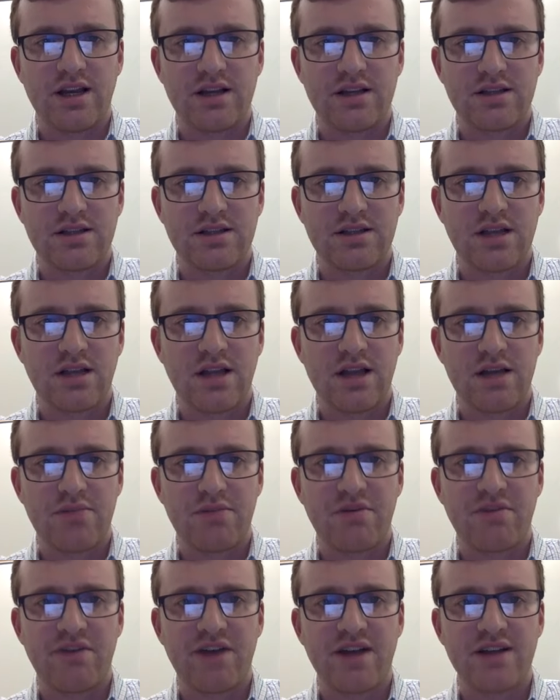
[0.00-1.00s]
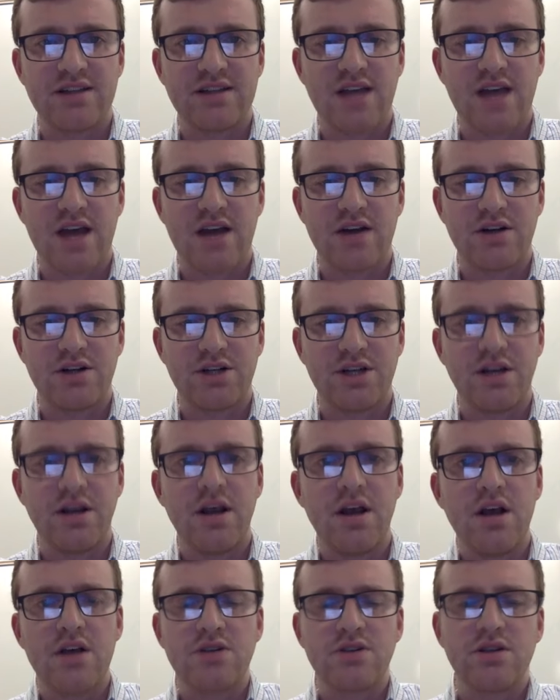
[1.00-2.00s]
because sunlight provides the energy.
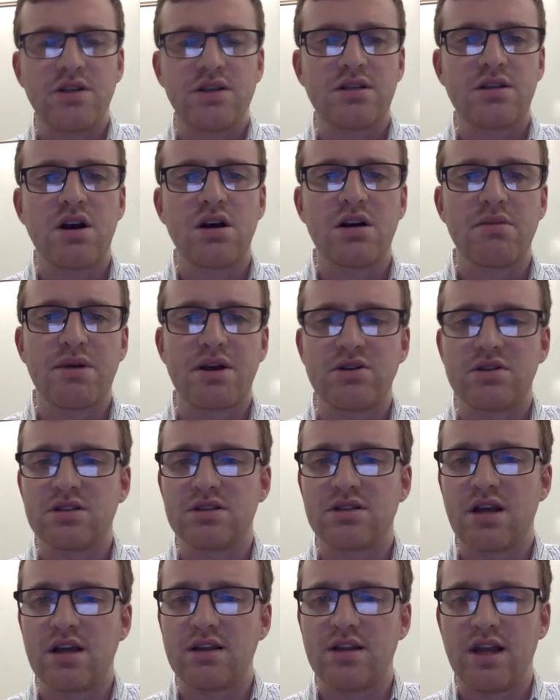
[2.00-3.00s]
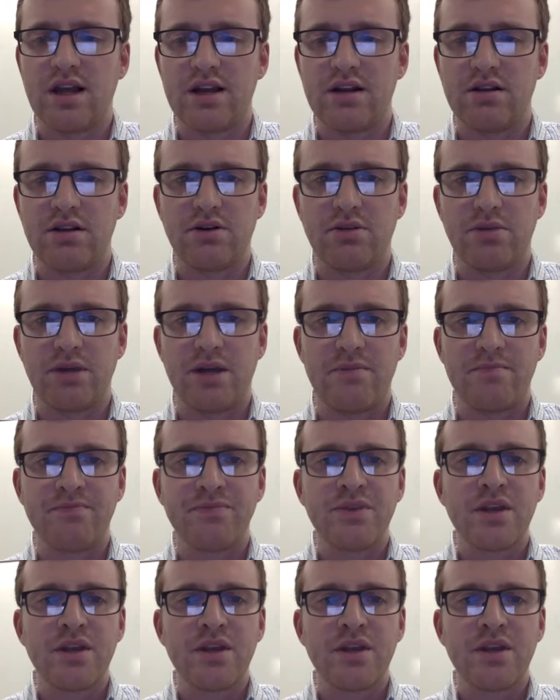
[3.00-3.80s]
So let's talk about sunlight a little bit.